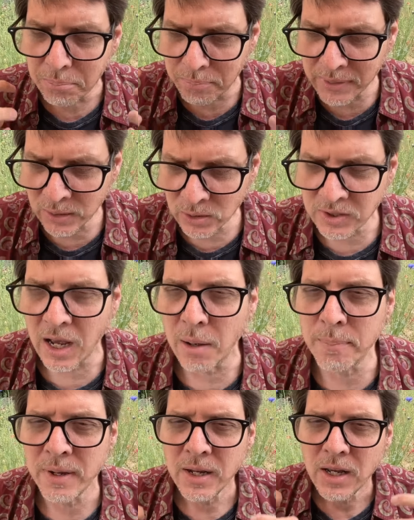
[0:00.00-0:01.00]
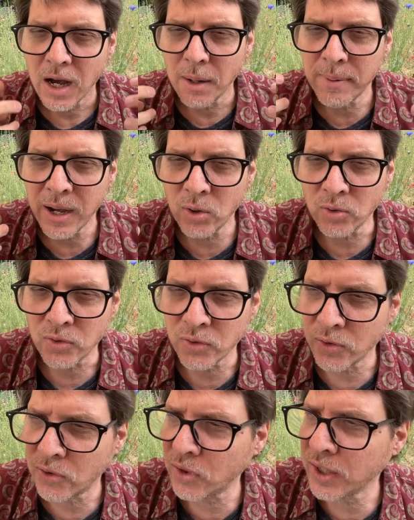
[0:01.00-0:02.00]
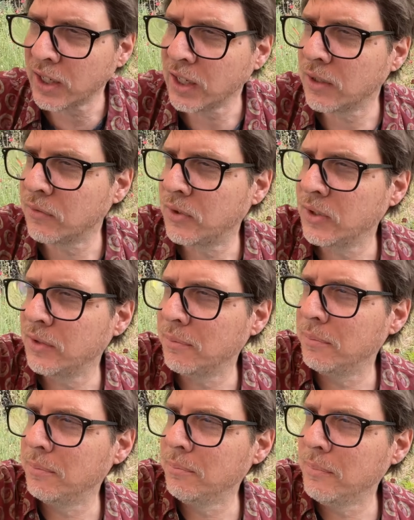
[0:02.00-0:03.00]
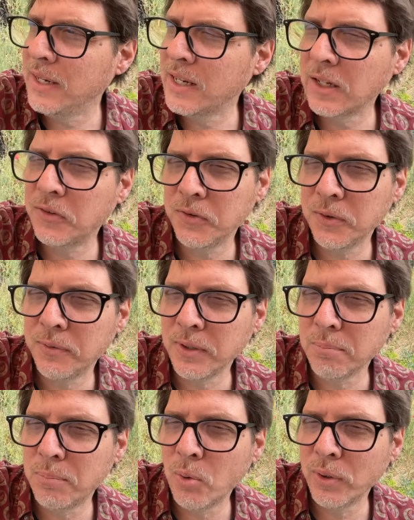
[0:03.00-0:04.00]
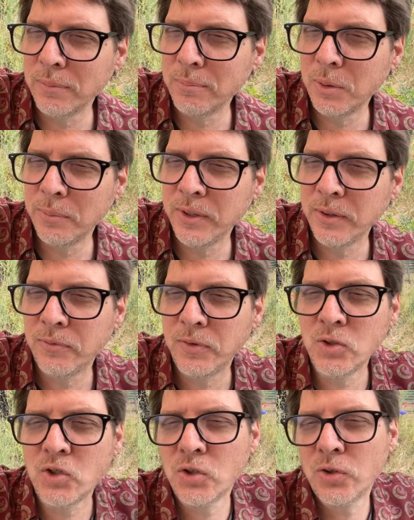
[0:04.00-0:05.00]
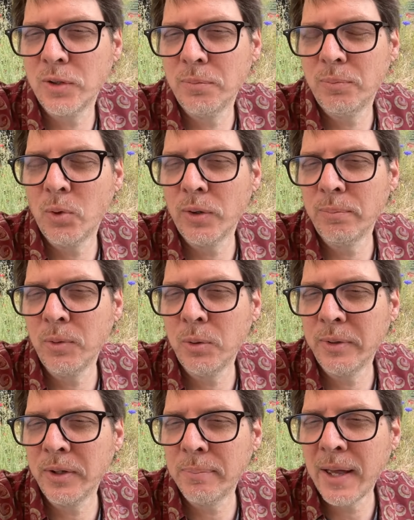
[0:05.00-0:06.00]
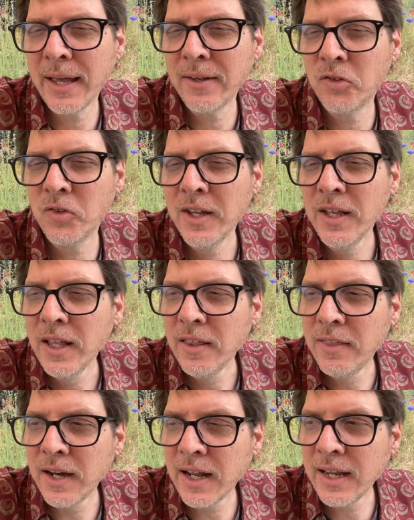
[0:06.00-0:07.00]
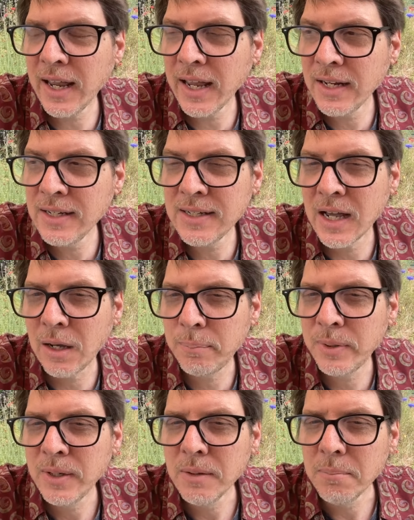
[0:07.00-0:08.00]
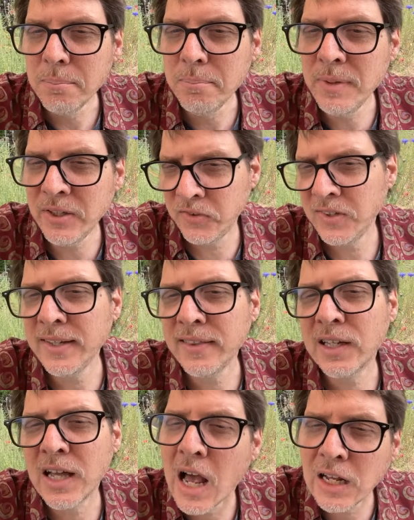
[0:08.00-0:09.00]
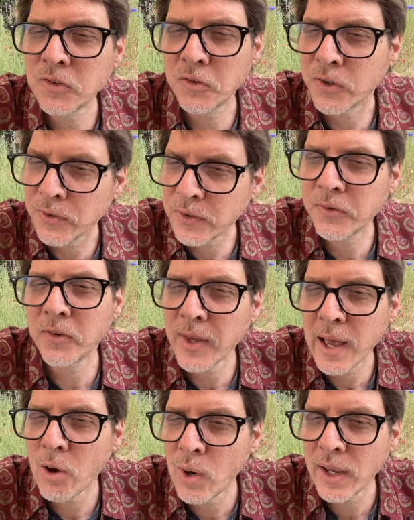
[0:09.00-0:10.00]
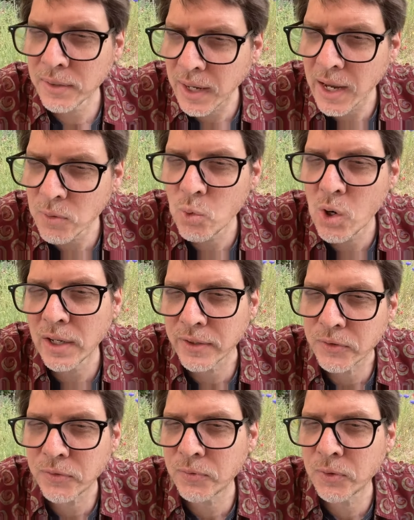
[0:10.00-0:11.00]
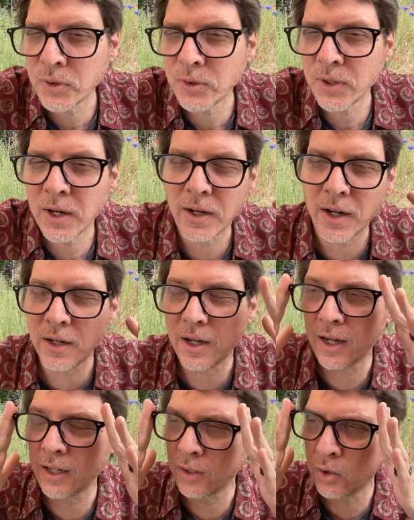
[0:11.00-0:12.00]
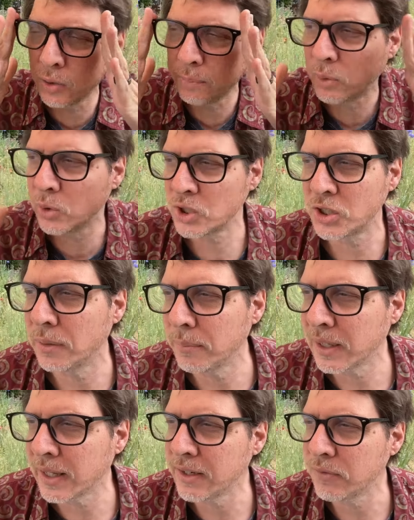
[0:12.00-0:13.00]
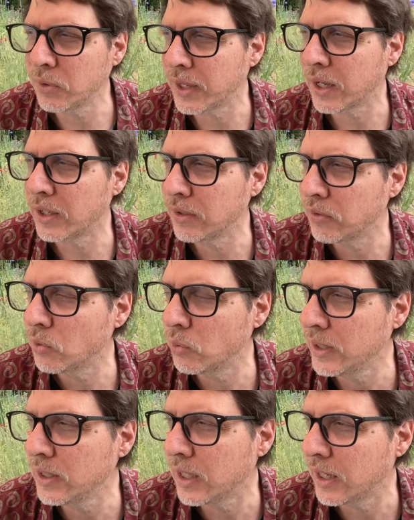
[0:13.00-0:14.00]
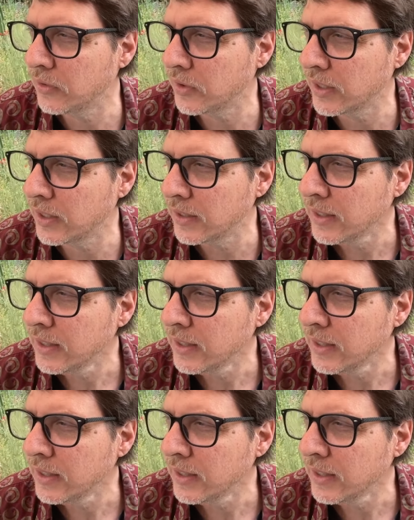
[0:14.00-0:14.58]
built up about thinking of the medatsu of the important moment in the future or the important moment of the past, that I end up missing the concert. This is how I was for a good portion of my life without even realizing it.